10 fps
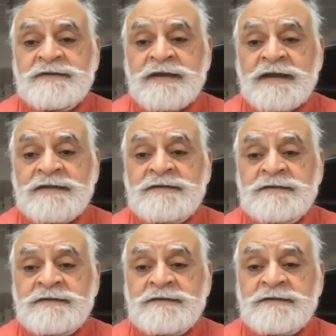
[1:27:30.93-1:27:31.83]

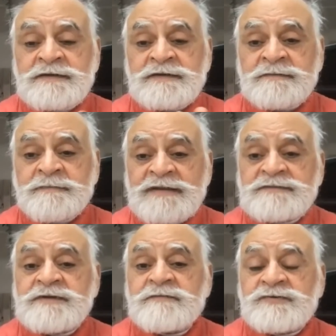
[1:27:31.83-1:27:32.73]
And
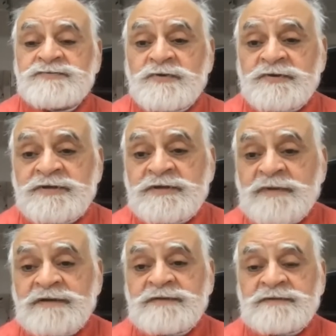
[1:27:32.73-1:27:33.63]
Maitri was talking
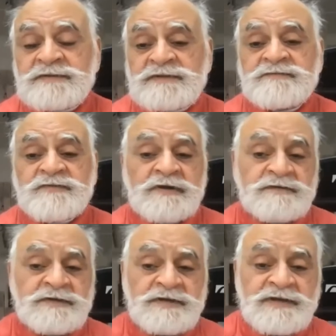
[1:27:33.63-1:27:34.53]
about, in one of
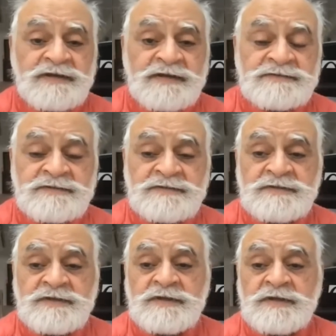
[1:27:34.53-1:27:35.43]
the earlier lectures,
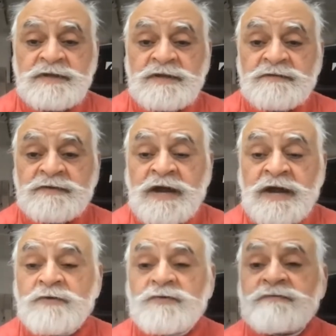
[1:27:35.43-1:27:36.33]

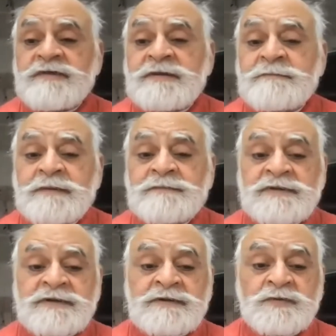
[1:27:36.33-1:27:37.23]
how do we
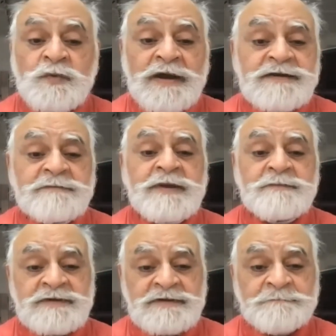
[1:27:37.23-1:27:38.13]
remember? Why
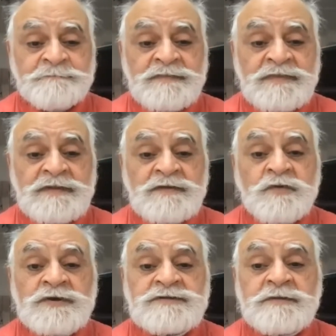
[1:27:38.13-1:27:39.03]
remember?
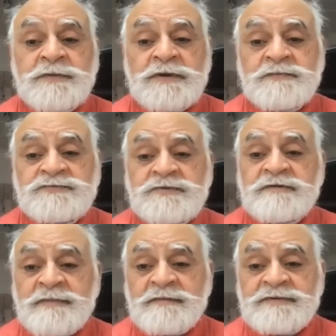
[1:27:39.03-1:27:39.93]
What is the purpose of
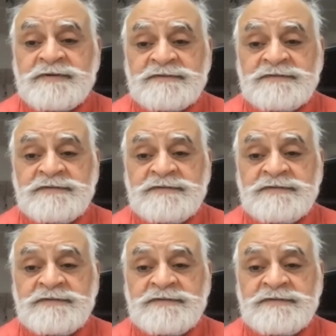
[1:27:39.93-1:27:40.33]
remembrance?